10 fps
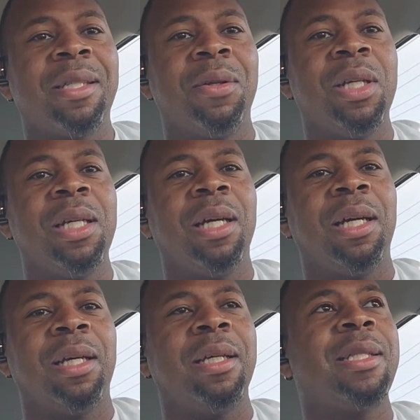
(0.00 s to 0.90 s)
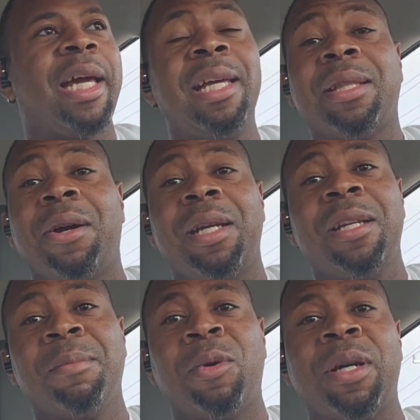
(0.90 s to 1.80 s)
It's only uh, it's
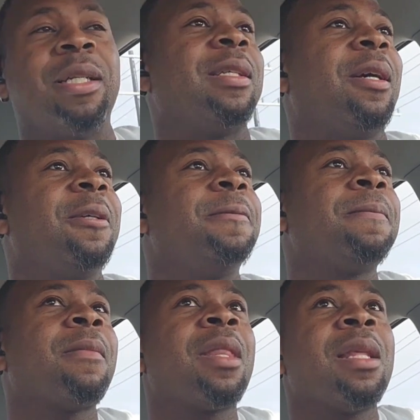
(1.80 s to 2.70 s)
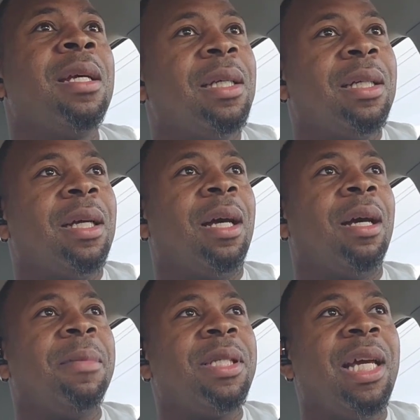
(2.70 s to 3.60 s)
8:30 in the morning, so uh,
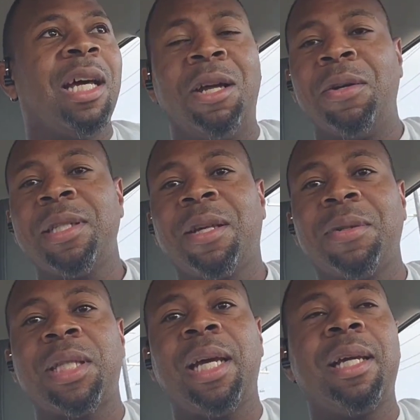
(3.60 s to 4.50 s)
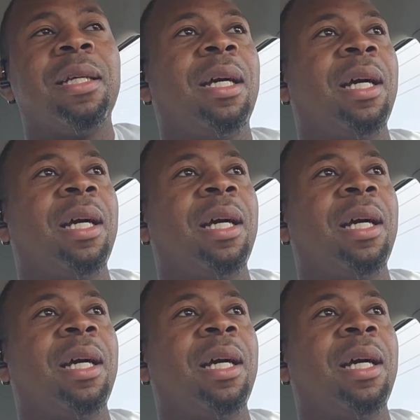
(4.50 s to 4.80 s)
I'm gonna see how long this gonna take.